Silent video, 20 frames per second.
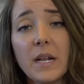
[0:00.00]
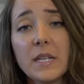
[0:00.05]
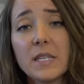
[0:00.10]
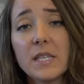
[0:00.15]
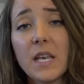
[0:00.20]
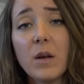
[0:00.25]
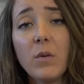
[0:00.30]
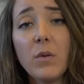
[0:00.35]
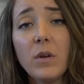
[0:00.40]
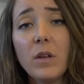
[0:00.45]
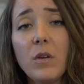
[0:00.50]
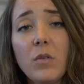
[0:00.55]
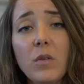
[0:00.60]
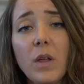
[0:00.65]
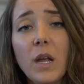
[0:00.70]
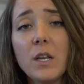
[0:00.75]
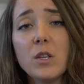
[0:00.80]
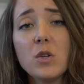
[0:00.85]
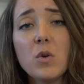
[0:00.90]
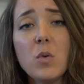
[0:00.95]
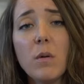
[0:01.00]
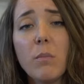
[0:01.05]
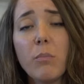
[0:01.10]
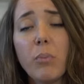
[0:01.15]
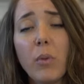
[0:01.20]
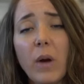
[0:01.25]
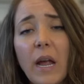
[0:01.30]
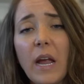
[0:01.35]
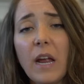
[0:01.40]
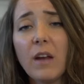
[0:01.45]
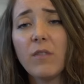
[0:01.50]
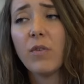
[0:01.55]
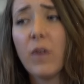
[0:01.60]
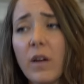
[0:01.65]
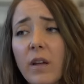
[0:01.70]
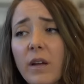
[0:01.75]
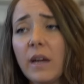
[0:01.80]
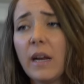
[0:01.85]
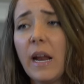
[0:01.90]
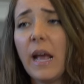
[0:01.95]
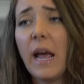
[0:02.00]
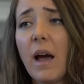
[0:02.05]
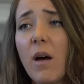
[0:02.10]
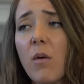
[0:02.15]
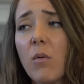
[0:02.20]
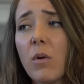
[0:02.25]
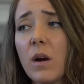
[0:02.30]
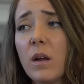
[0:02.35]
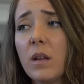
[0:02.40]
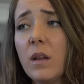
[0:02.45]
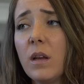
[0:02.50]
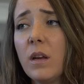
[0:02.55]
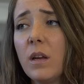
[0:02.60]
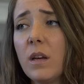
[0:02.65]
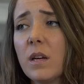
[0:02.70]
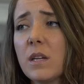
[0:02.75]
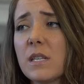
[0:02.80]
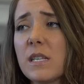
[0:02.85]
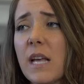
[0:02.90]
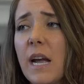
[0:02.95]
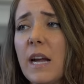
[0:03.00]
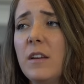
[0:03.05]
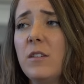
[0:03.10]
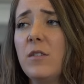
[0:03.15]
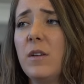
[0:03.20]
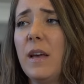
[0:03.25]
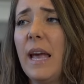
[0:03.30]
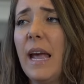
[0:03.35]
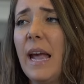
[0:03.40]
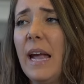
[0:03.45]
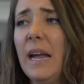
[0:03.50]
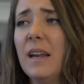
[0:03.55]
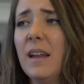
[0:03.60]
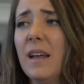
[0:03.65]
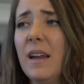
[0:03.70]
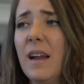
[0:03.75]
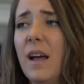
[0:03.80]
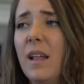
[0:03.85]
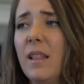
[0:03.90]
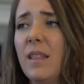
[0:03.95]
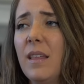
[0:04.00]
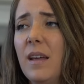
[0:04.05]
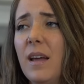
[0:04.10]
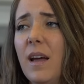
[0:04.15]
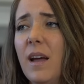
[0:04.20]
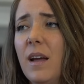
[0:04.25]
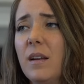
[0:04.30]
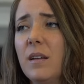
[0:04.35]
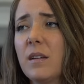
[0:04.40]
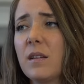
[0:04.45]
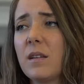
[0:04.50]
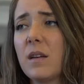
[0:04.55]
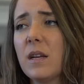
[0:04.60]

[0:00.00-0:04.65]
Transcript: It's like when you like do a braid for like an hour and then you decide you hate it at the end.